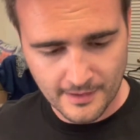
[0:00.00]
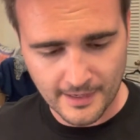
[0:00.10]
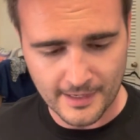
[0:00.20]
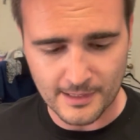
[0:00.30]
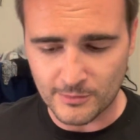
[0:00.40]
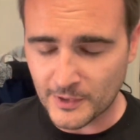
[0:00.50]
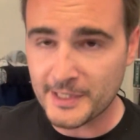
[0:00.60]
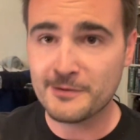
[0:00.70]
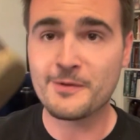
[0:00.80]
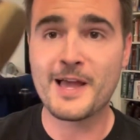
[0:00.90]
And I
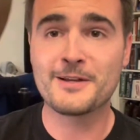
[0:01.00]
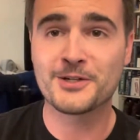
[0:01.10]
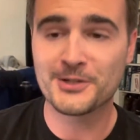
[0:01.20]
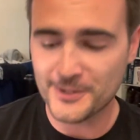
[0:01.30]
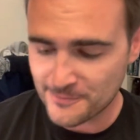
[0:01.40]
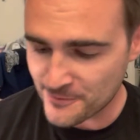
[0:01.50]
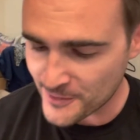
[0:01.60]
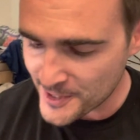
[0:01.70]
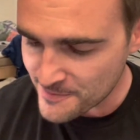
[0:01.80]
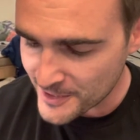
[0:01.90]
believe that should
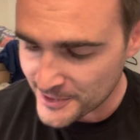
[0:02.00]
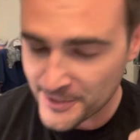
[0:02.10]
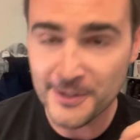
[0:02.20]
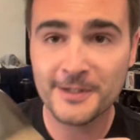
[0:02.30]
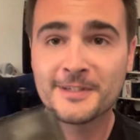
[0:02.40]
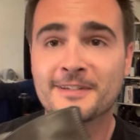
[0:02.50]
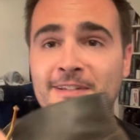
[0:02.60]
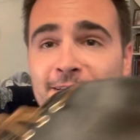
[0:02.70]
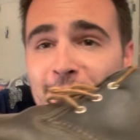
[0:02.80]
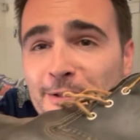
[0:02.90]
pretty much
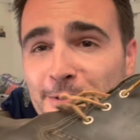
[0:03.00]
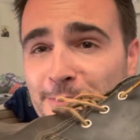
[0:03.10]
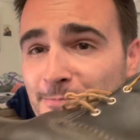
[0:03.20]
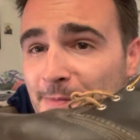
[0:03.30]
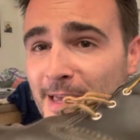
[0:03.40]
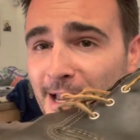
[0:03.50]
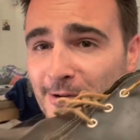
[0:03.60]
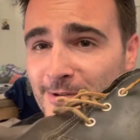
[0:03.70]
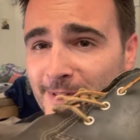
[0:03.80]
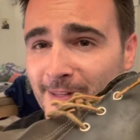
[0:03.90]
include
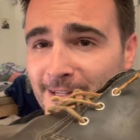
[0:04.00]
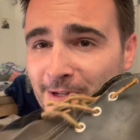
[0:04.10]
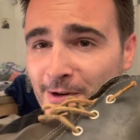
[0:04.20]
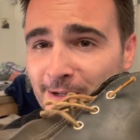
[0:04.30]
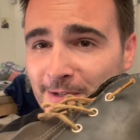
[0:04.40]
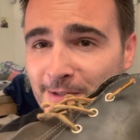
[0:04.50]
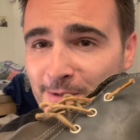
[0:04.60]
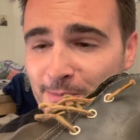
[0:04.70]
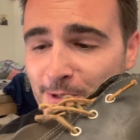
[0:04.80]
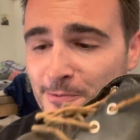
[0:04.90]
everything that's gone into this
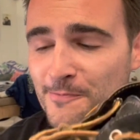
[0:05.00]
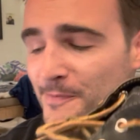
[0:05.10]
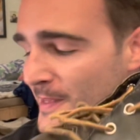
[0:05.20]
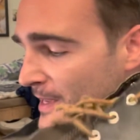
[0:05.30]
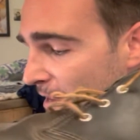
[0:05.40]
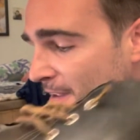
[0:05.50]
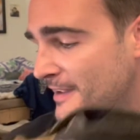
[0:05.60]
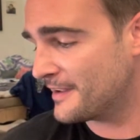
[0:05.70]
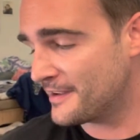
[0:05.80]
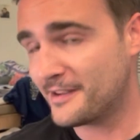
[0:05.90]
boot.
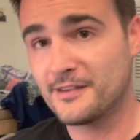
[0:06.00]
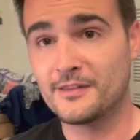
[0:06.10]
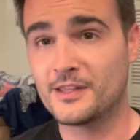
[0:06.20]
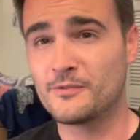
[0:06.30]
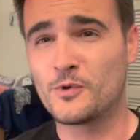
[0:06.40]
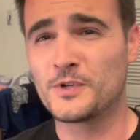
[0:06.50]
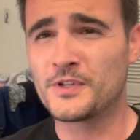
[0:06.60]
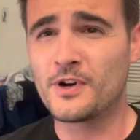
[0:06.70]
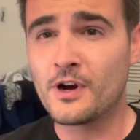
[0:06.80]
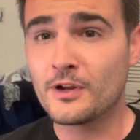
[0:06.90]
And then of course
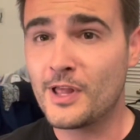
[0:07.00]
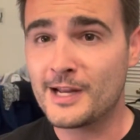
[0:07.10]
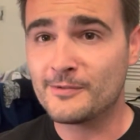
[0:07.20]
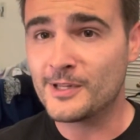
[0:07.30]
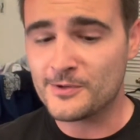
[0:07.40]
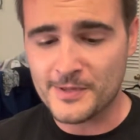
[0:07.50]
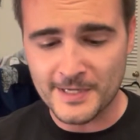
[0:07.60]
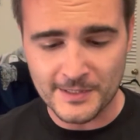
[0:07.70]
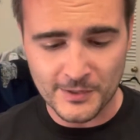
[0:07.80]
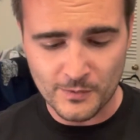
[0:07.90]
there are a lot of other
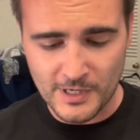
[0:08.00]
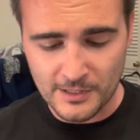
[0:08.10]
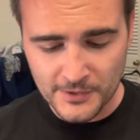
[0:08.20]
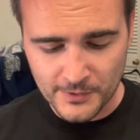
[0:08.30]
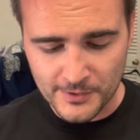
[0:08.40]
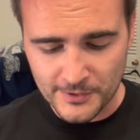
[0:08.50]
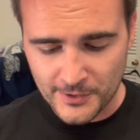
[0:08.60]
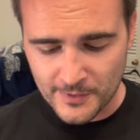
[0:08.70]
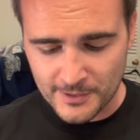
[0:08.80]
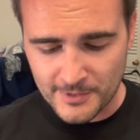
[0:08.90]
things as well. So there's
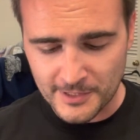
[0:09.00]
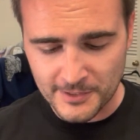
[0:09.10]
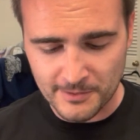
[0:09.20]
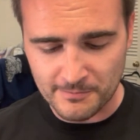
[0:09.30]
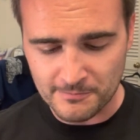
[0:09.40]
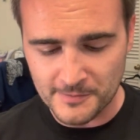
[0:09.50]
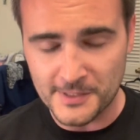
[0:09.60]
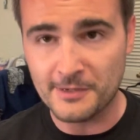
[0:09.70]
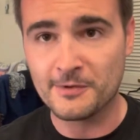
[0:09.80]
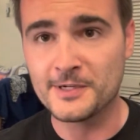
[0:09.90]
going to be some
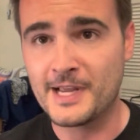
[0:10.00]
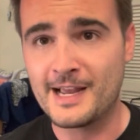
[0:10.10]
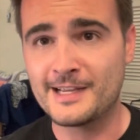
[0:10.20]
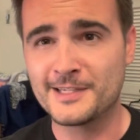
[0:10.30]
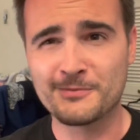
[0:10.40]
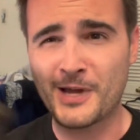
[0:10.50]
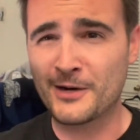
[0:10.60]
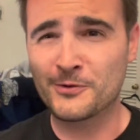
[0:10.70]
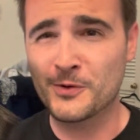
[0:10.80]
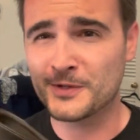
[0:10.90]
different dyes, and I
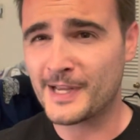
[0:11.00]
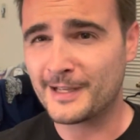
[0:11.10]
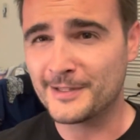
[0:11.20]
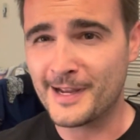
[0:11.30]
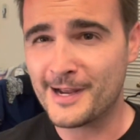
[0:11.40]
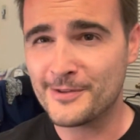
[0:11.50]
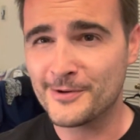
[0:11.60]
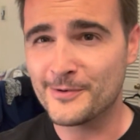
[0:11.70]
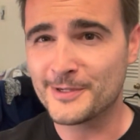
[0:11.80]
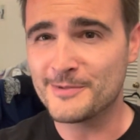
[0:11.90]
don't know exactly how they're
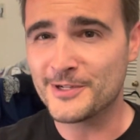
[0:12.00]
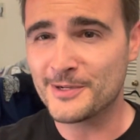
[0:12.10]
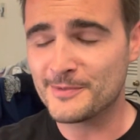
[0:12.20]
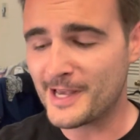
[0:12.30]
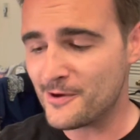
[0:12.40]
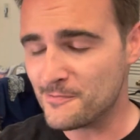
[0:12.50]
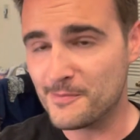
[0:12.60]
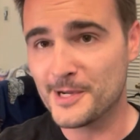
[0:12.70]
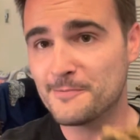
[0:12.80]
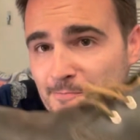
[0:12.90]
going to be shipped out,
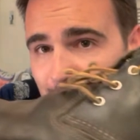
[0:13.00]
but